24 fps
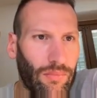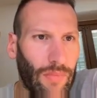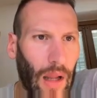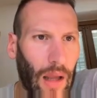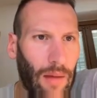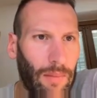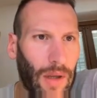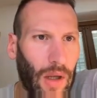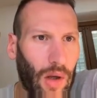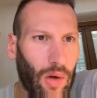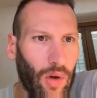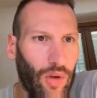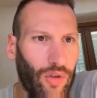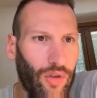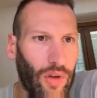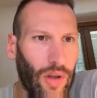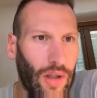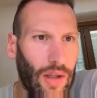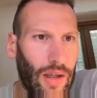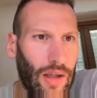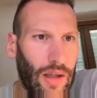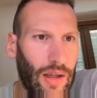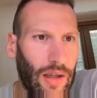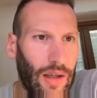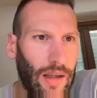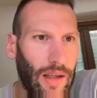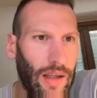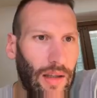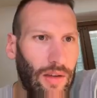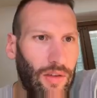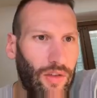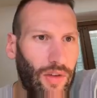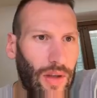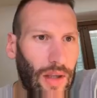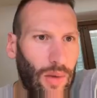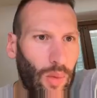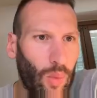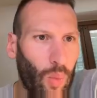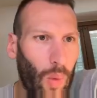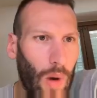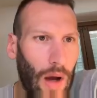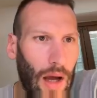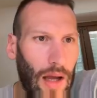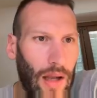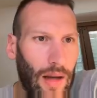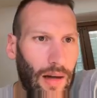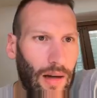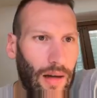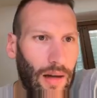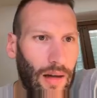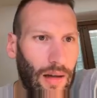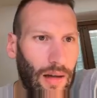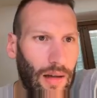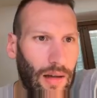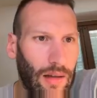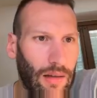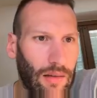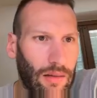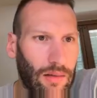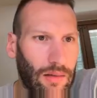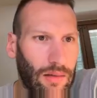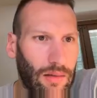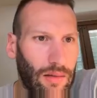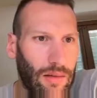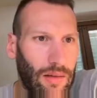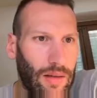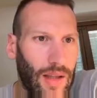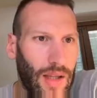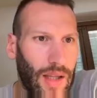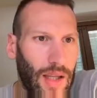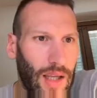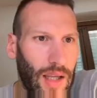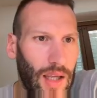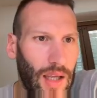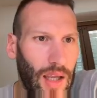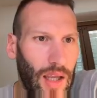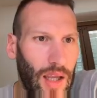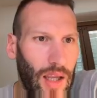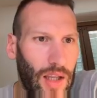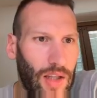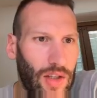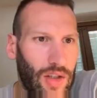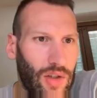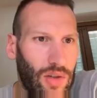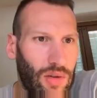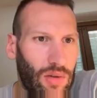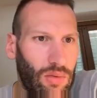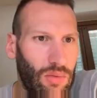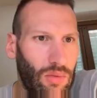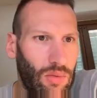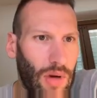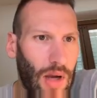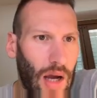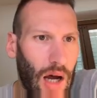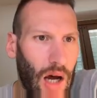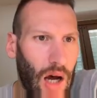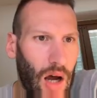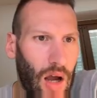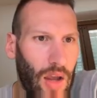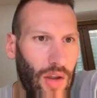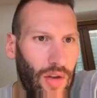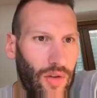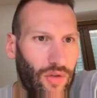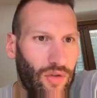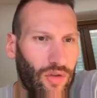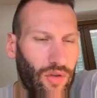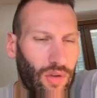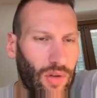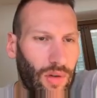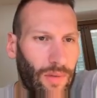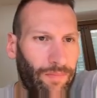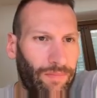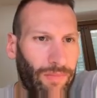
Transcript: Because in Z1 these two guys